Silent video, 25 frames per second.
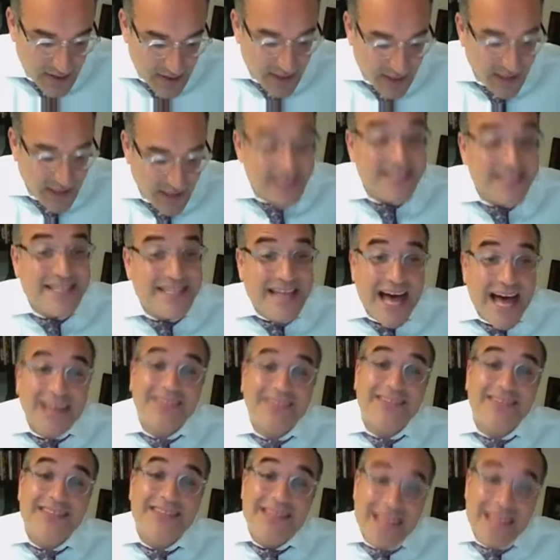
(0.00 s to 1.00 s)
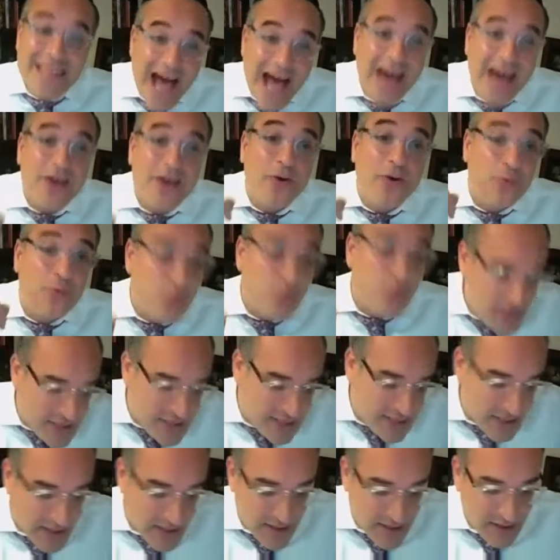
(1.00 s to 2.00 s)
Is that not a
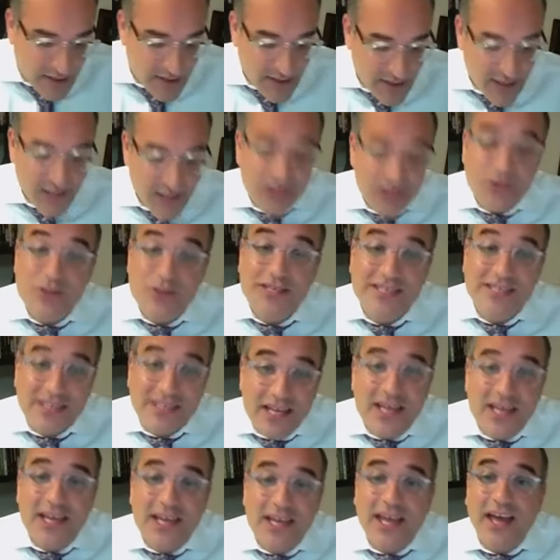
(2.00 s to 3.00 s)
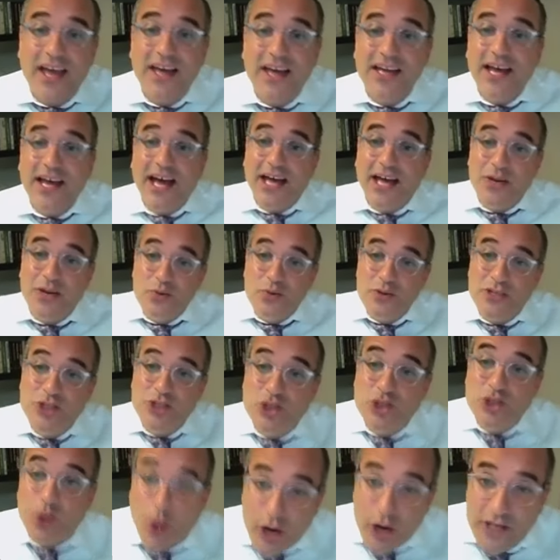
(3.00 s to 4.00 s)
reason to sing and
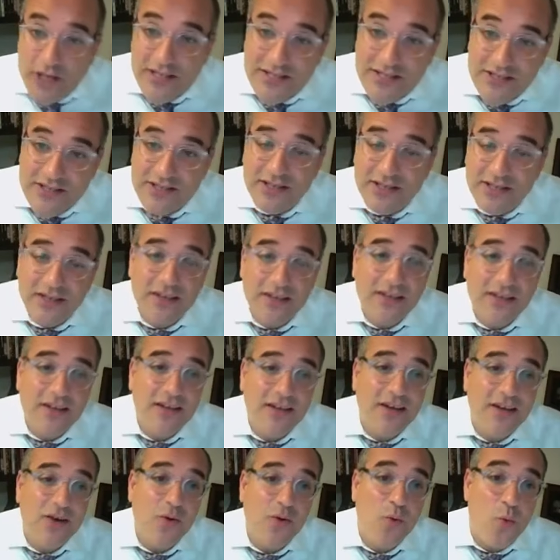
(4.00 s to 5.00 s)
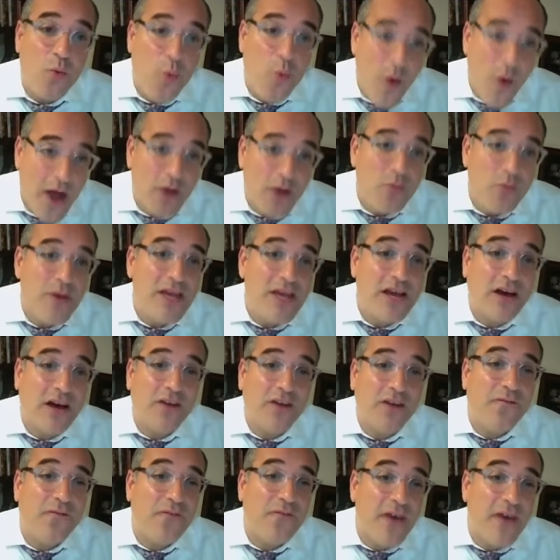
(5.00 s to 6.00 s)
rejoice when we
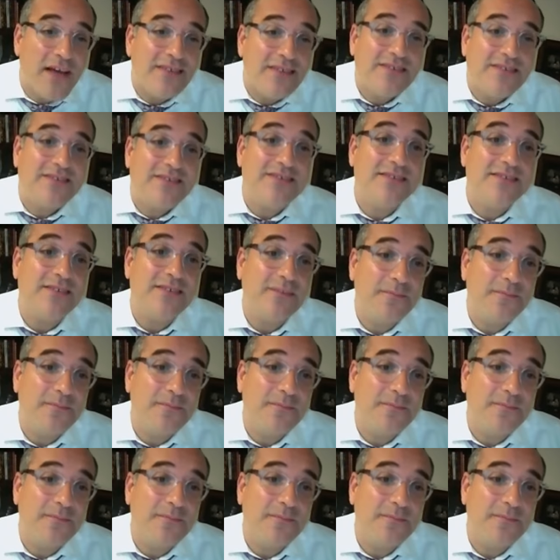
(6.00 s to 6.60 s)
confess?